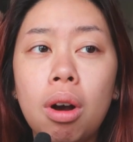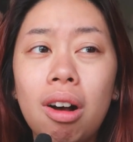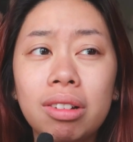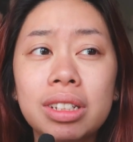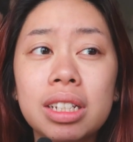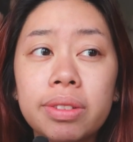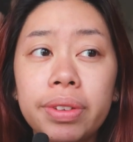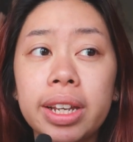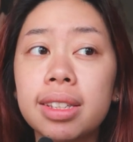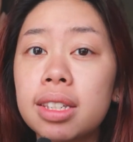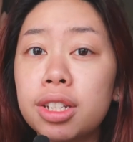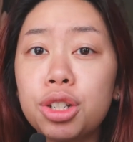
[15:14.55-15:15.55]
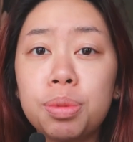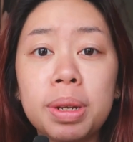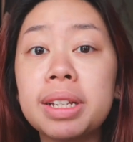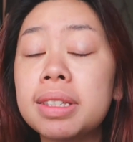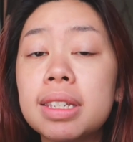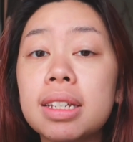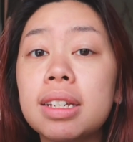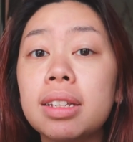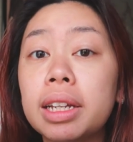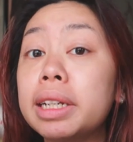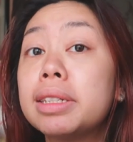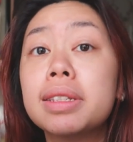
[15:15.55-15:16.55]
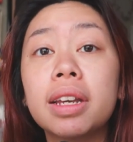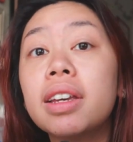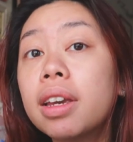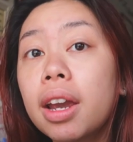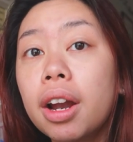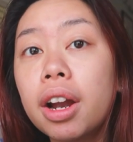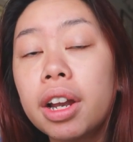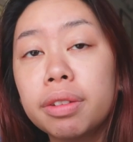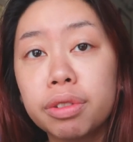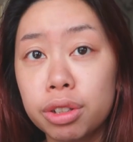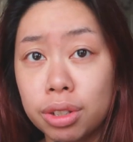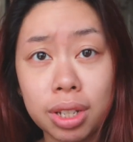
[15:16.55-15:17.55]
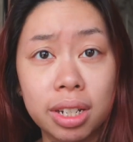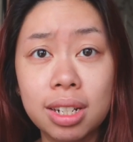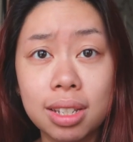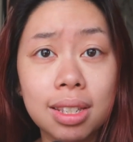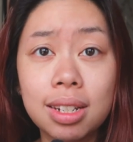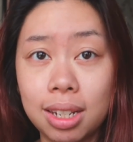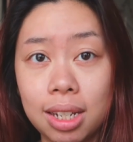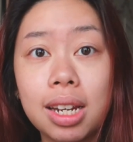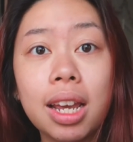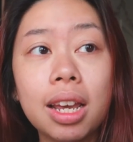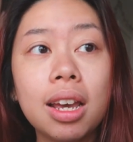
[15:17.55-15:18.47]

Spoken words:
all this fancy schmancy like skincare if your skin doesn't need it.